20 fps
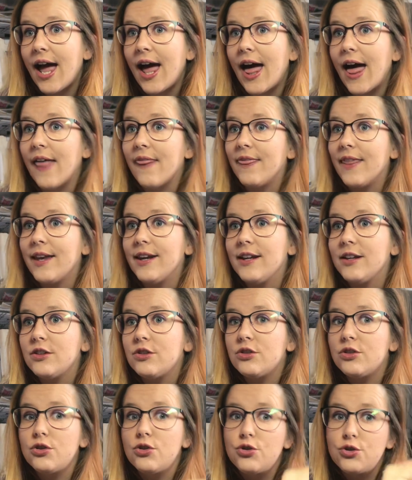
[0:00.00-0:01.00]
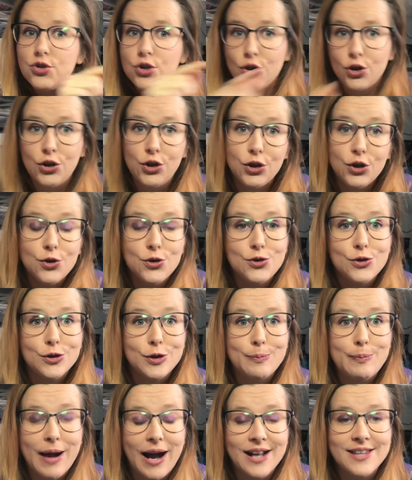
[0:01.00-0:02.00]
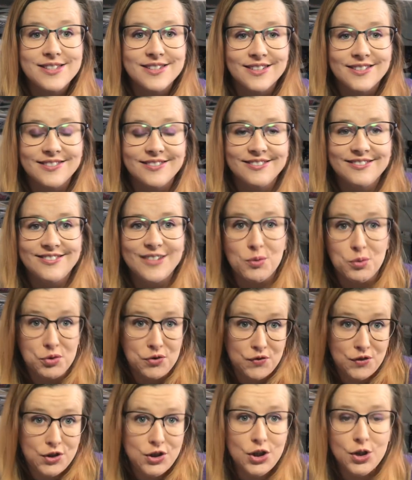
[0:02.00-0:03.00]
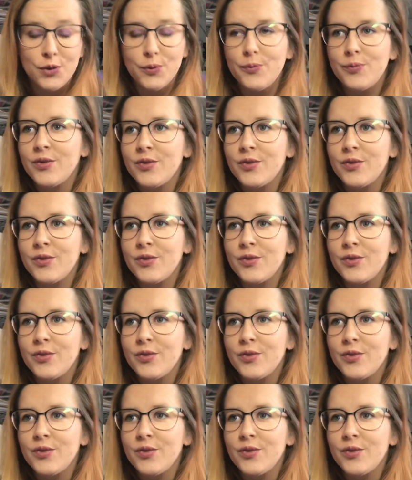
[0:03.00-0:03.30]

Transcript: and then it took you to the pattern that was for you.